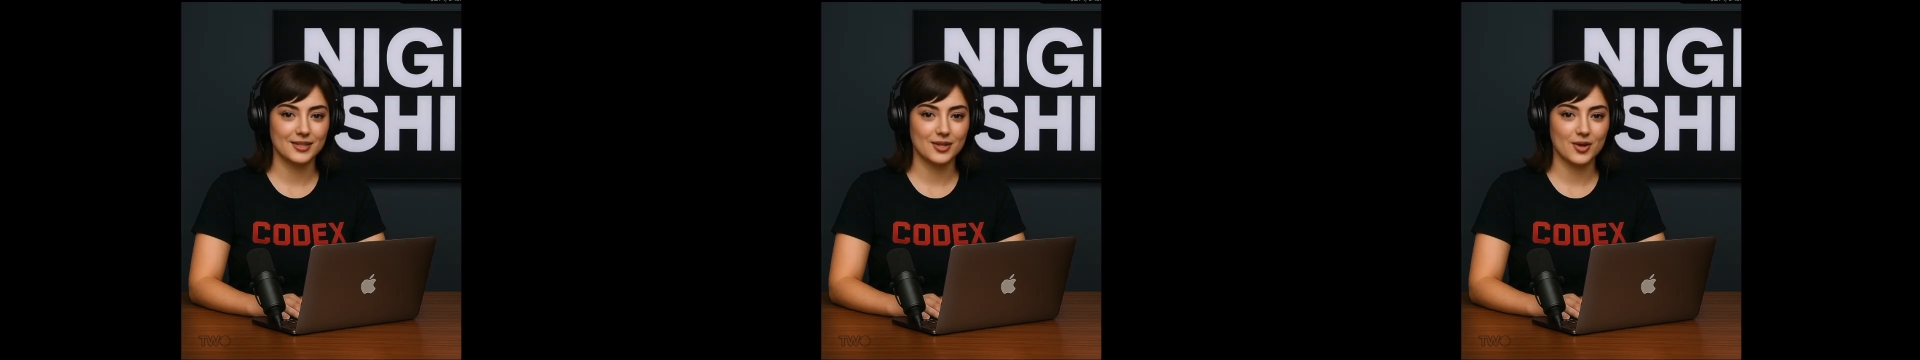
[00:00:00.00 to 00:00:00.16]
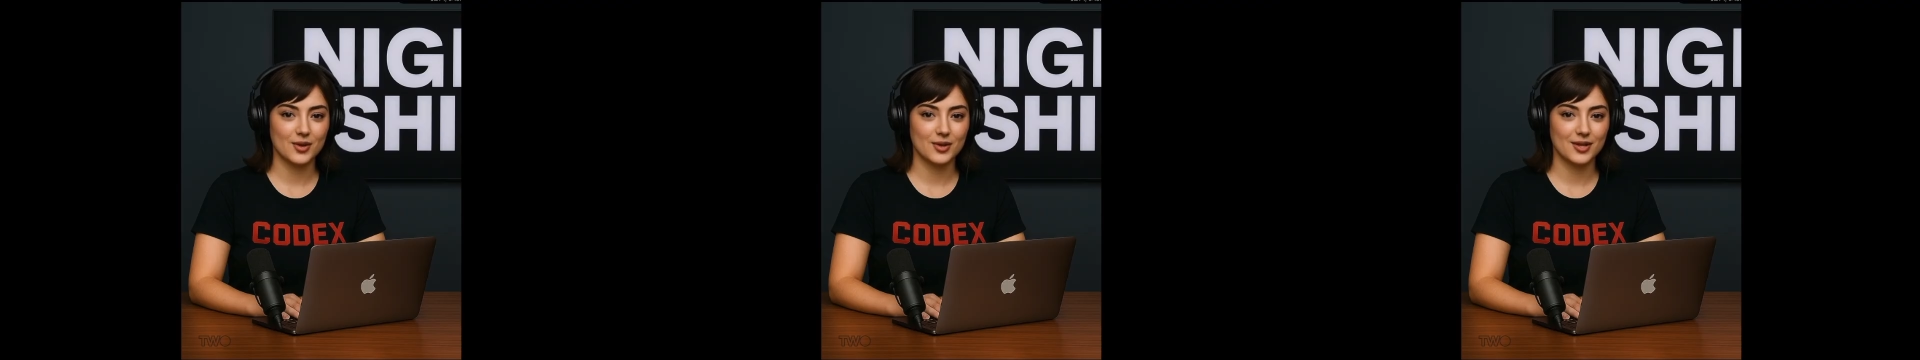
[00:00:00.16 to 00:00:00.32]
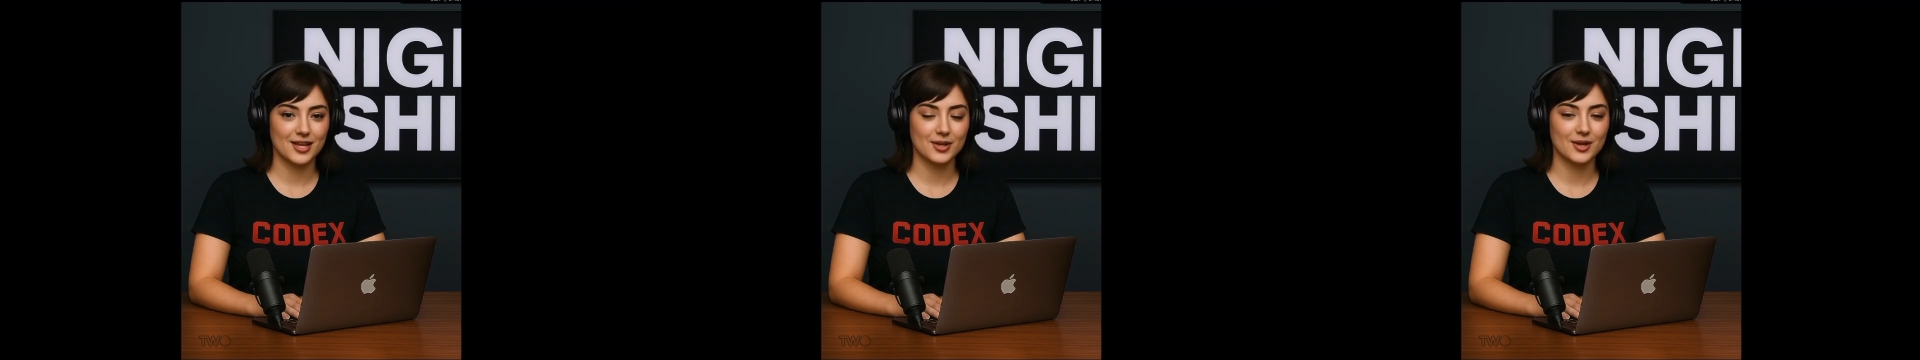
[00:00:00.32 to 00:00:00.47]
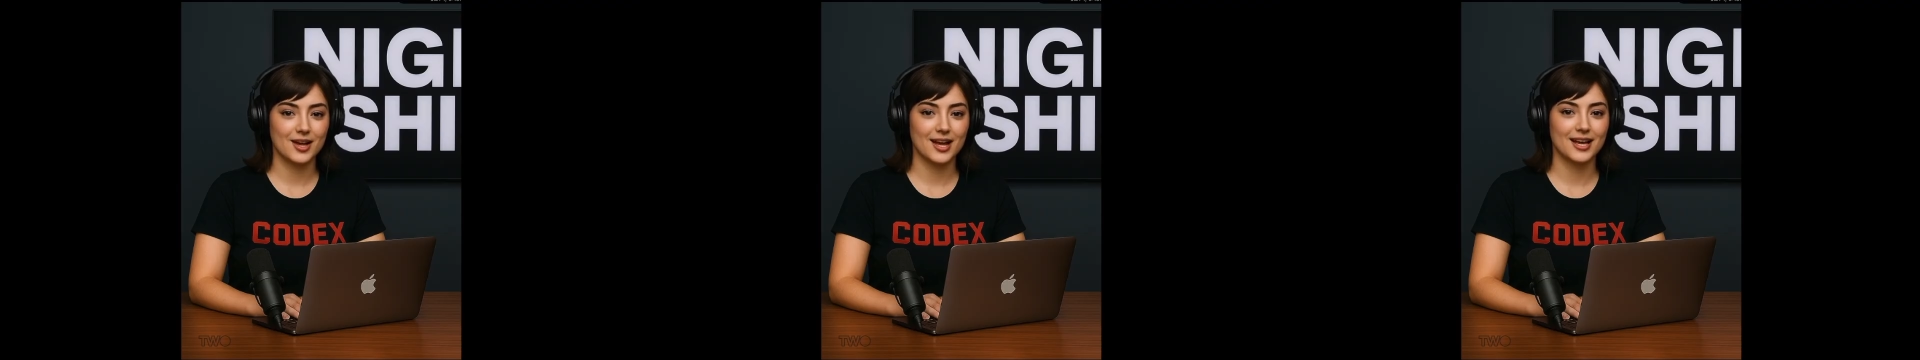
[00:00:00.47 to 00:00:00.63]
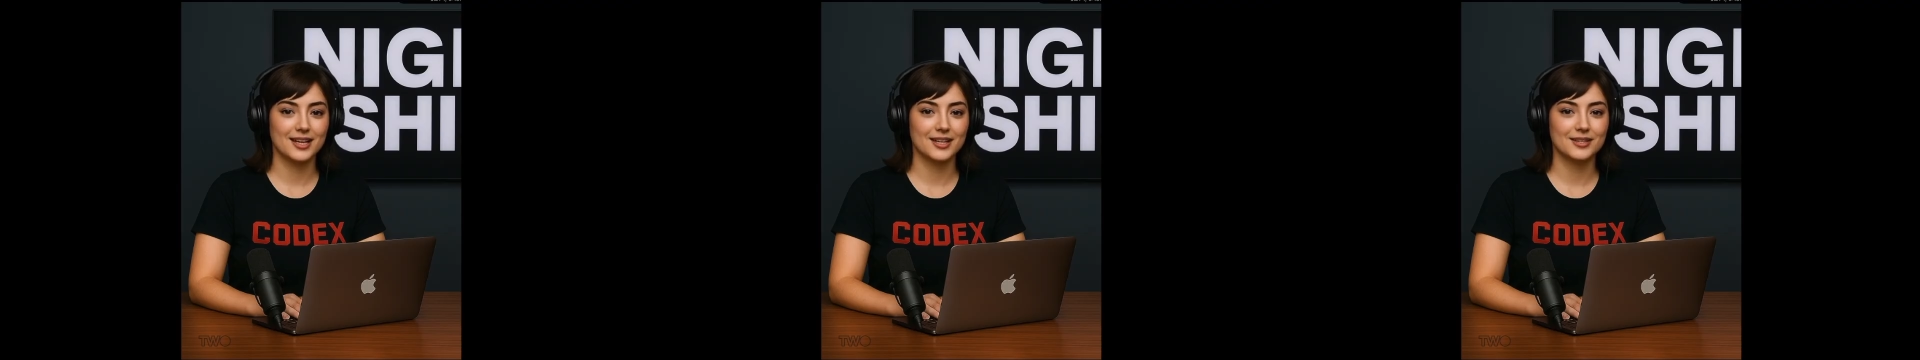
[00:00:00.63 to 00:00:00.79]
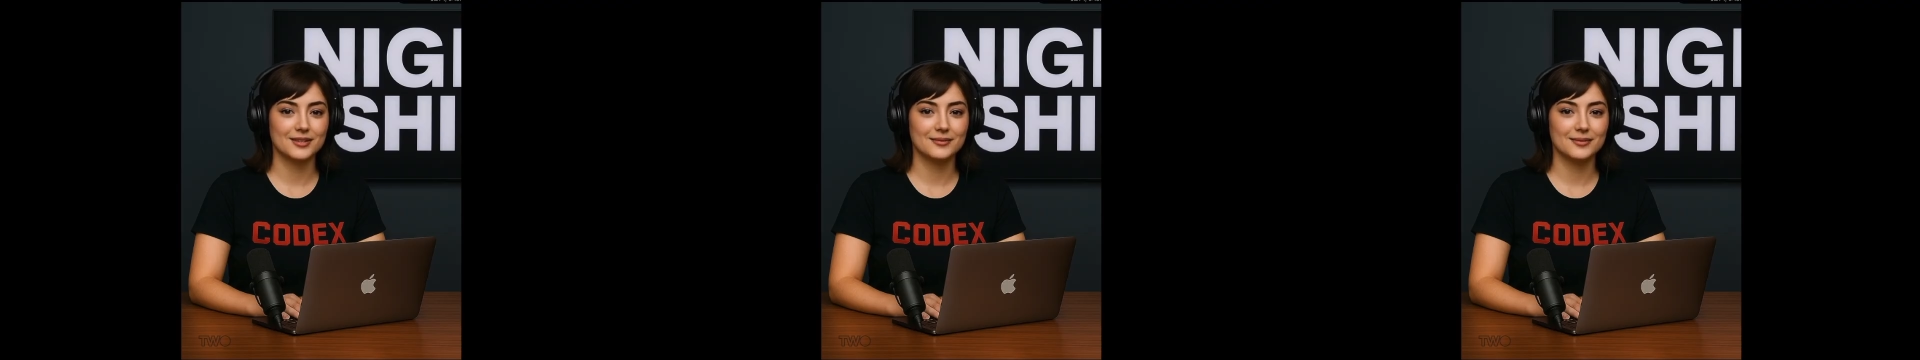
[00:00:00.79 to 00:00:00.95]
don't
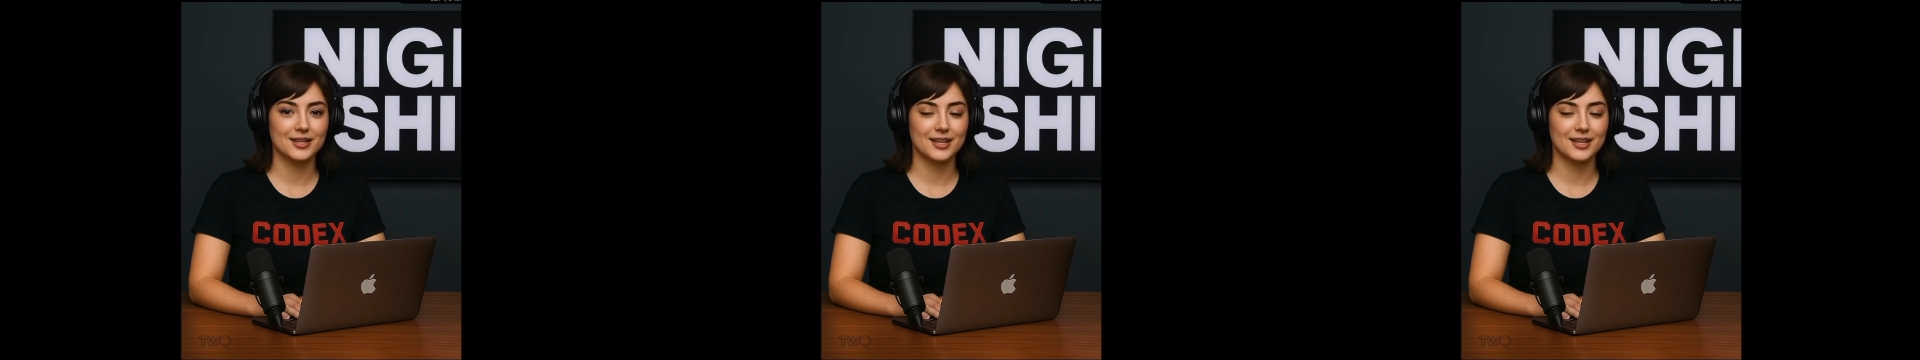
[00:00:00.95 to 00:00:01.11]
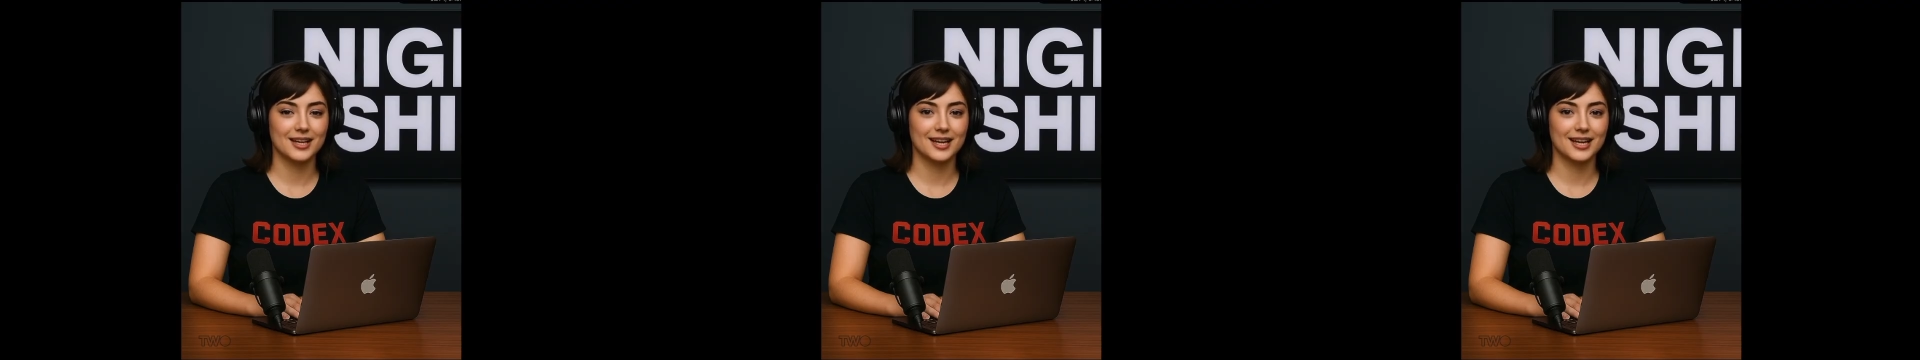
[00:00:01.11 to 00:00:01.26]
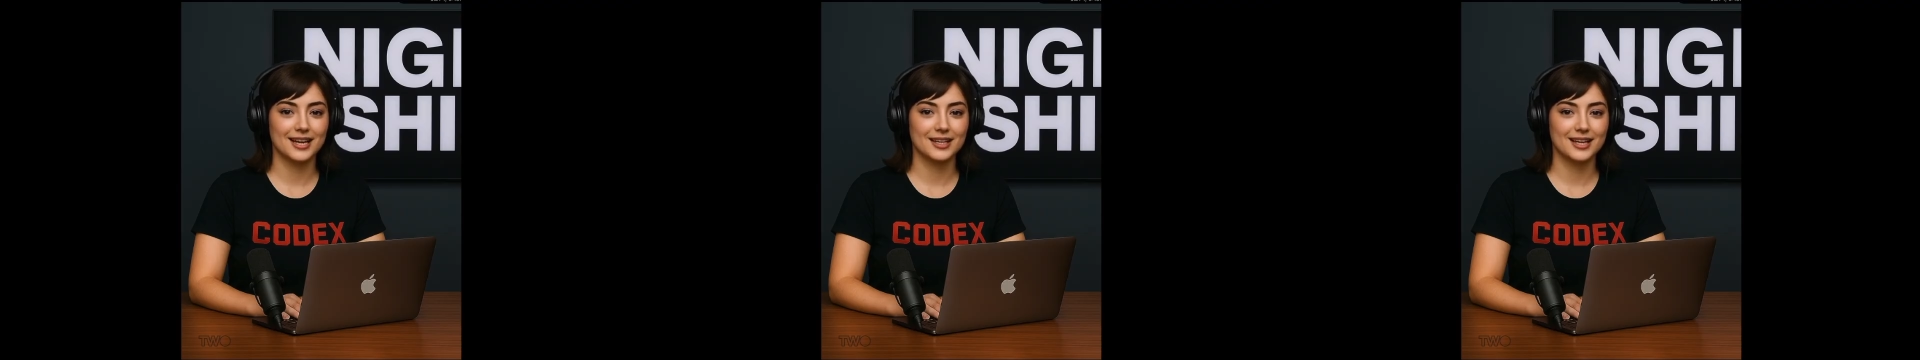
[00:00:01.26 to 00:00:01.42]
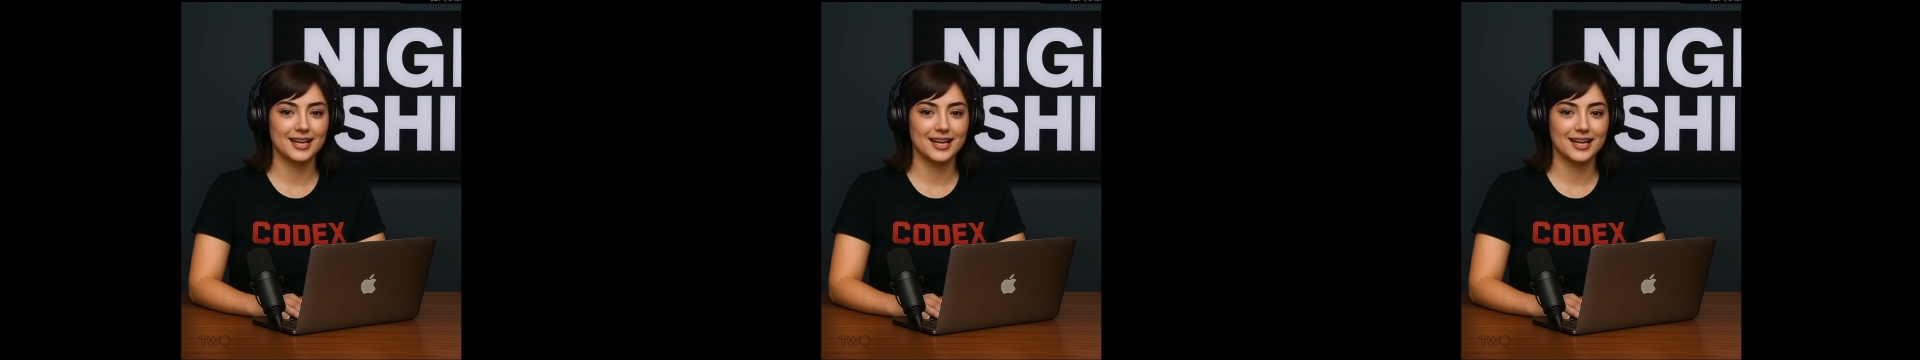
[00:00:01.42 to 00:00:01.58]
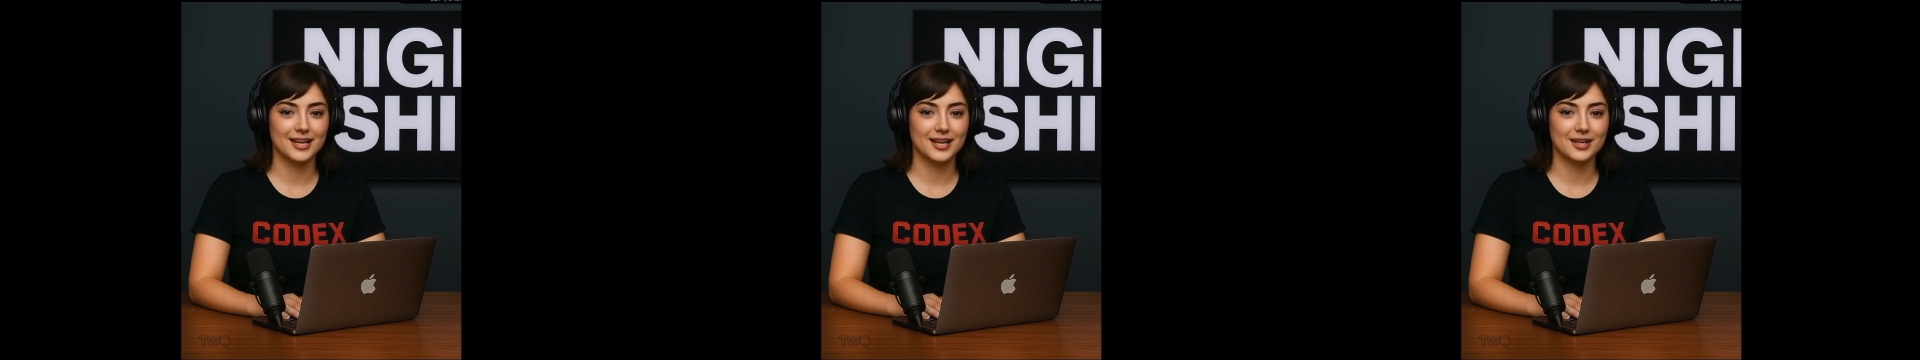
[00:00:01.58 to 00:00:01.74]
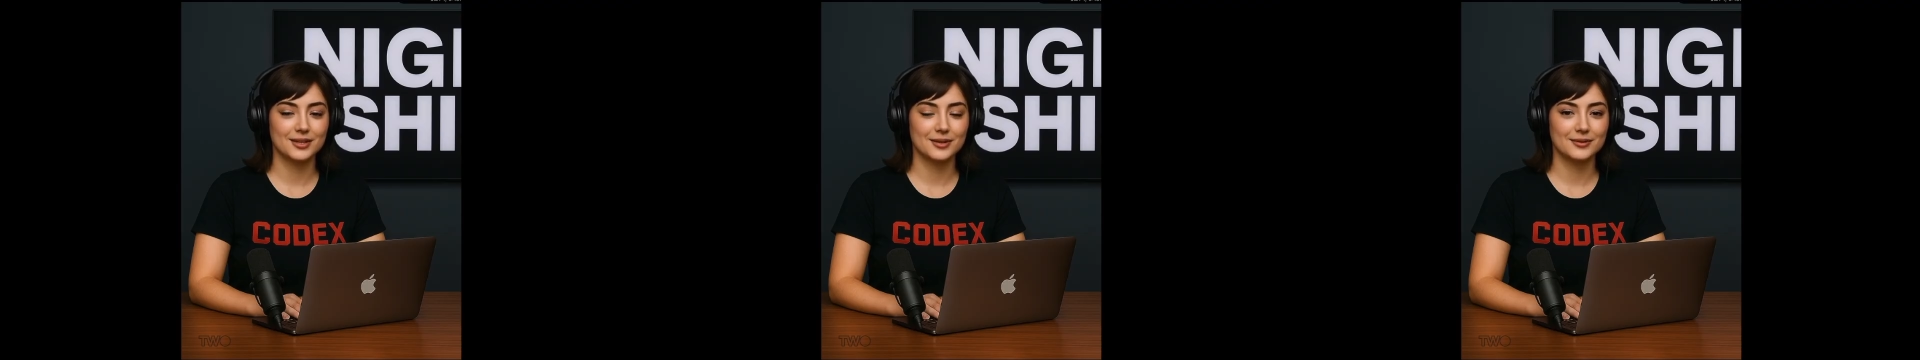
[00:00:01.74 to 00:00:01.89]
require spinning a
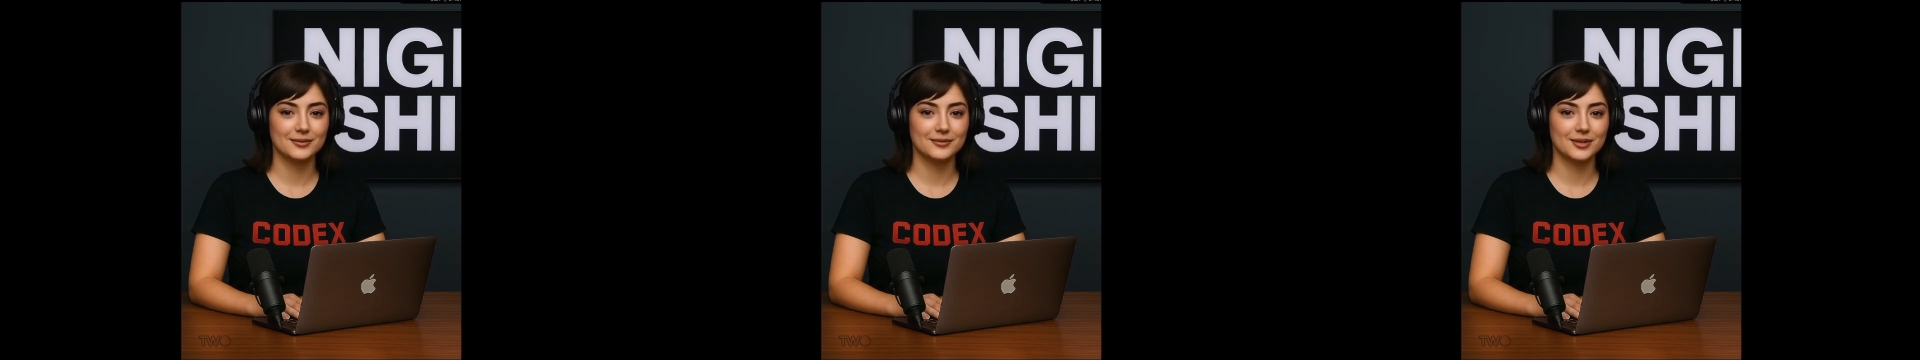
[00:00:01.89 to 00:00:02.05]
container.